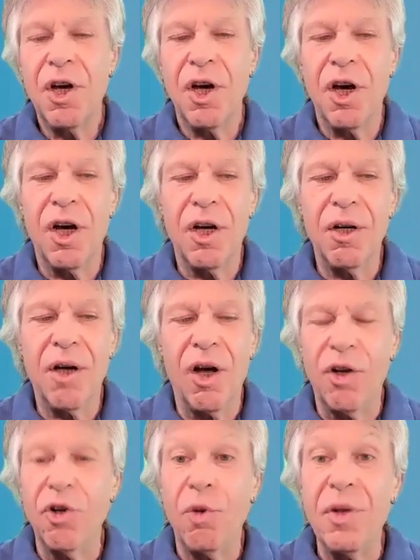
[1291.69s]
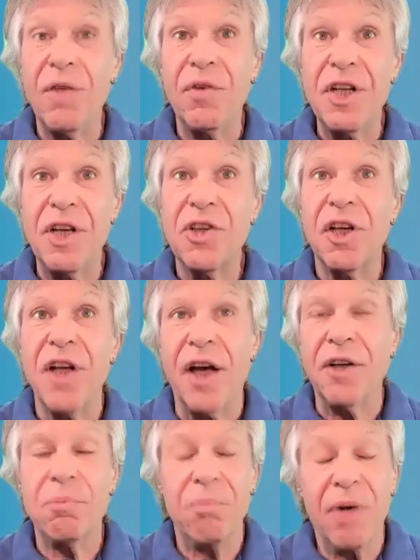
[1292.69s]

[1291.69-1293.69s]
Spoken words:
a little bit of a disconnect.